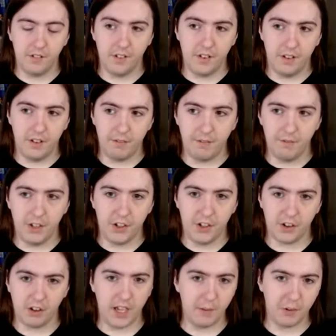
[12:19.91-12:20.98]
The
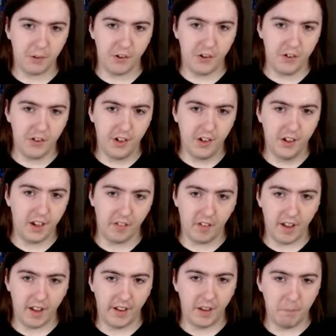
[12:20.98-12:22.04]
physical aptitude
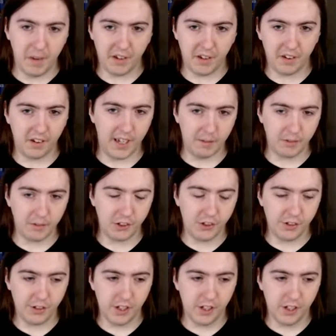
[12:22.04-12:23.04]
and the mental aptitude,